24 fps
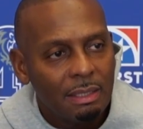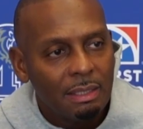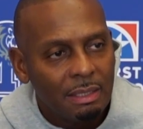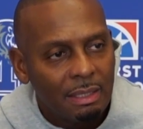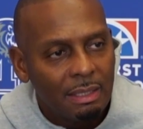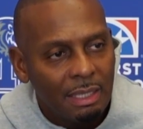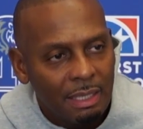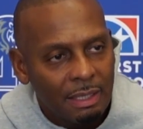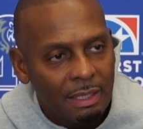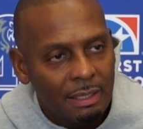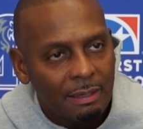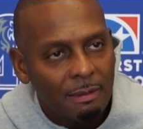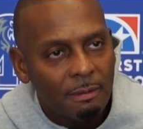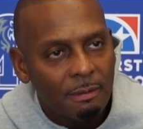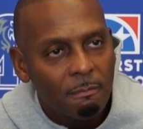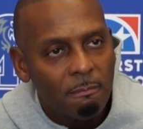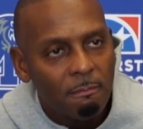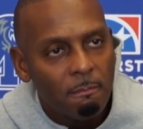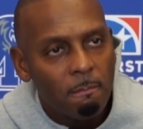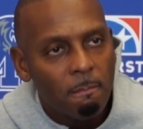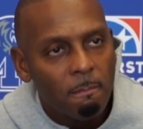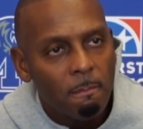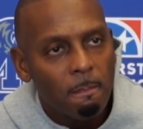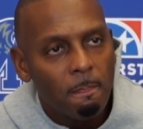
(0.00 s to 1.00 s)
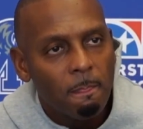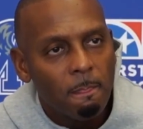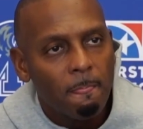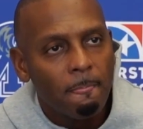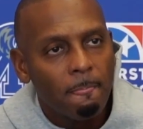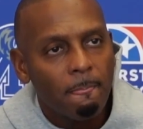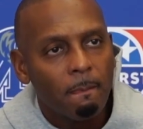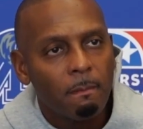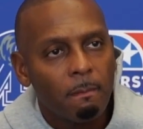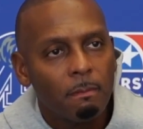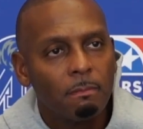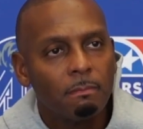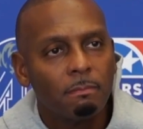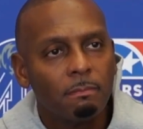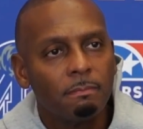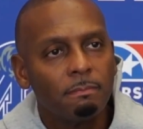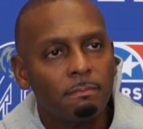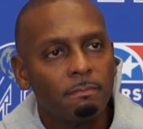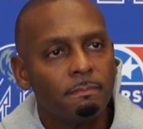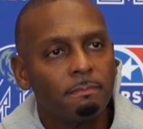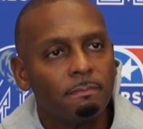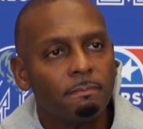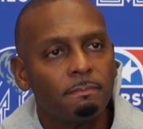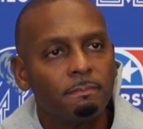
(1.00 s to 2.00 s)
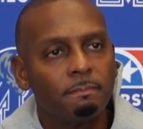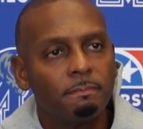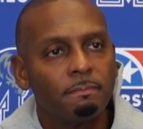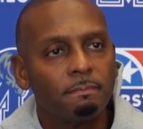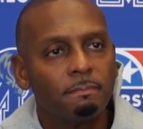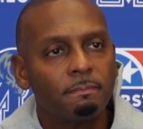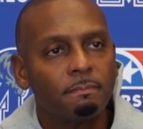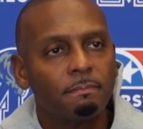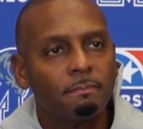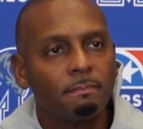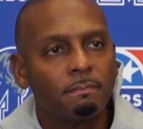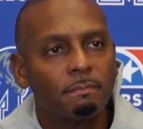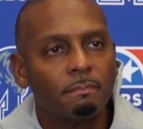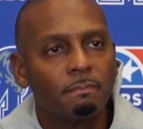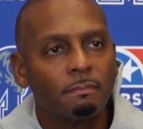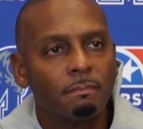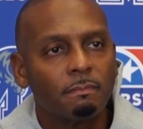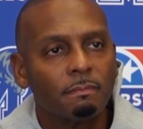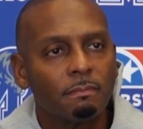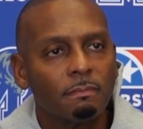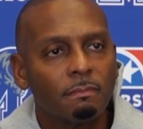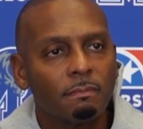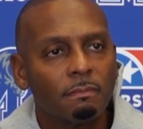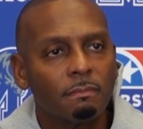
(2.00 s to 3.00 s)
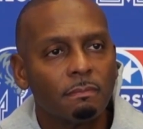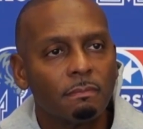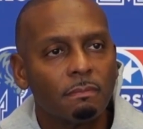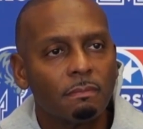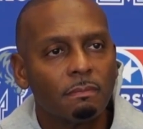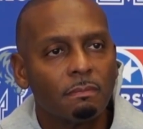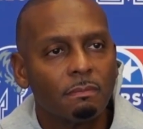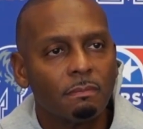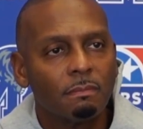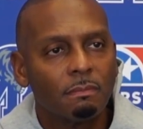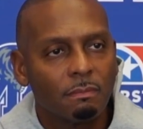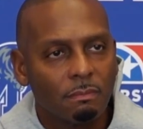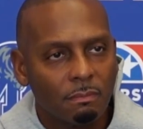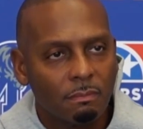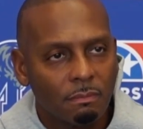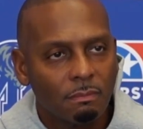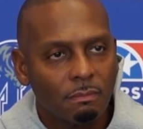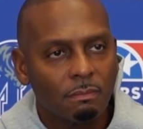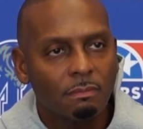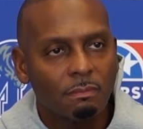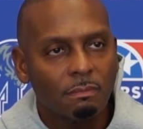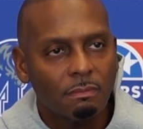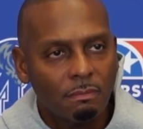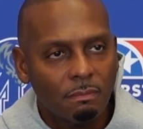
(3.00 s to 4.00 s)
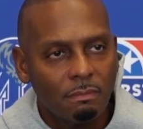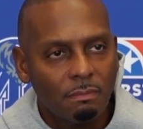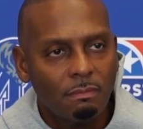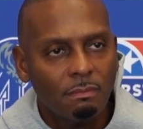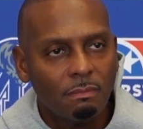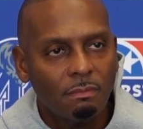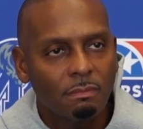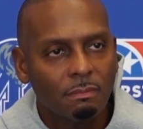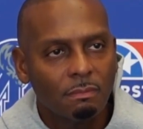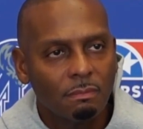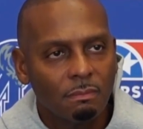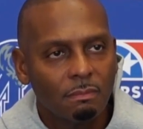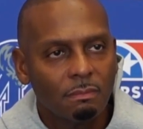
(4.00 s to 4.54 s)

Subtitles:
(silence)